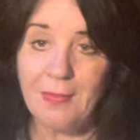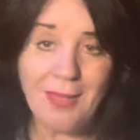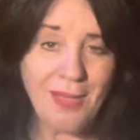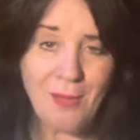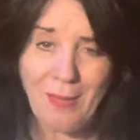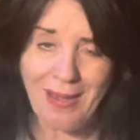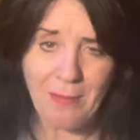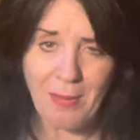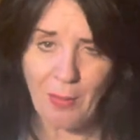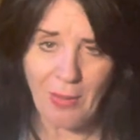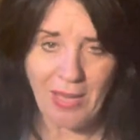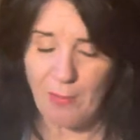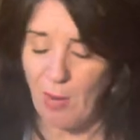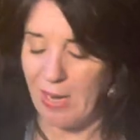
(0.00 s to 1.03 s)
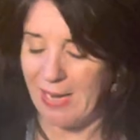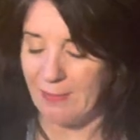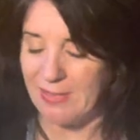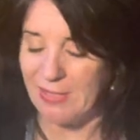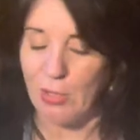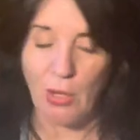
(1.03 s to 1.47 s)
you might even be able to get them on
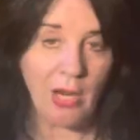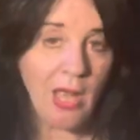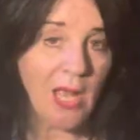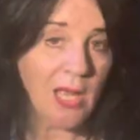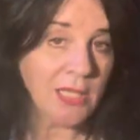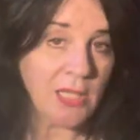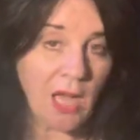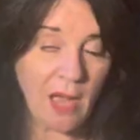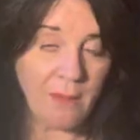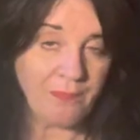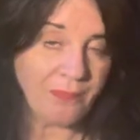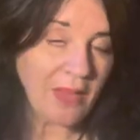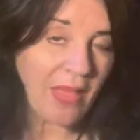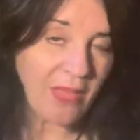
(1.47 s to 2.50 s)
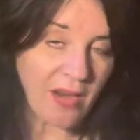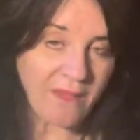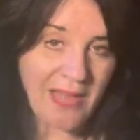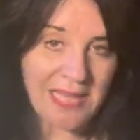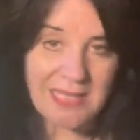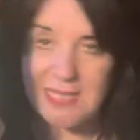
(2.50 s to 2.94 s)
Amazon. Thought if that's